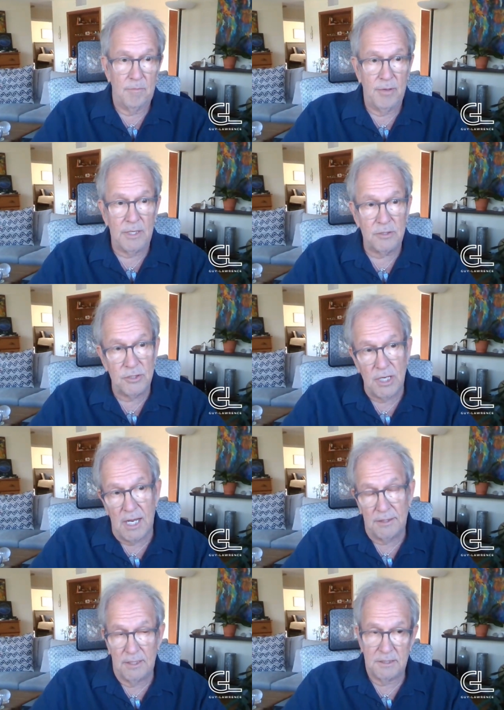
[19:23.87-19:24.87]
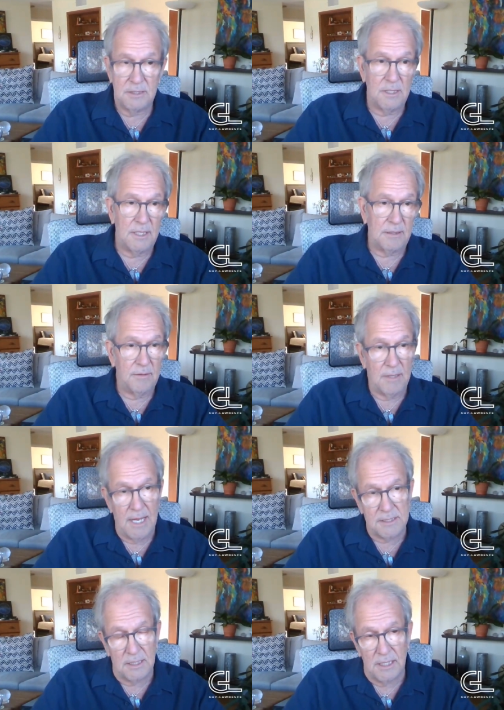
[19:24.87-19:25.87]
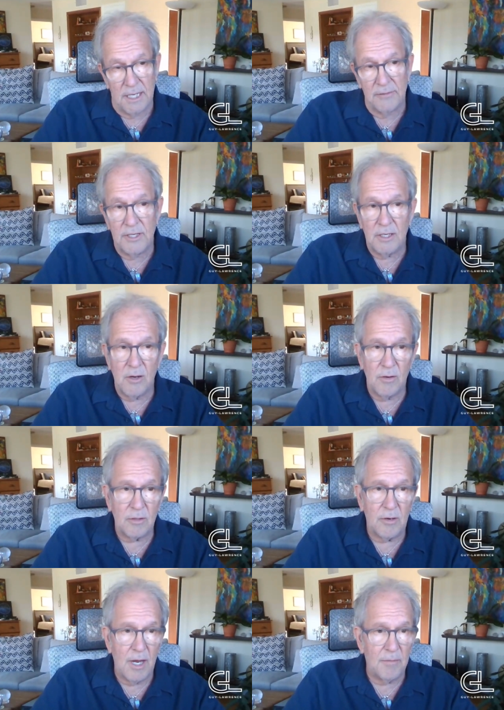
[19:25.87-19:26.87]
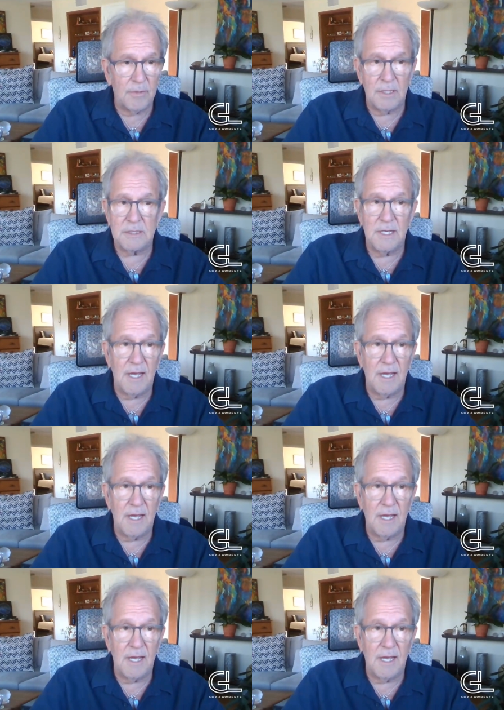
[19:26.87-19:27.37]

big shot that's like has a lot of ego and crap because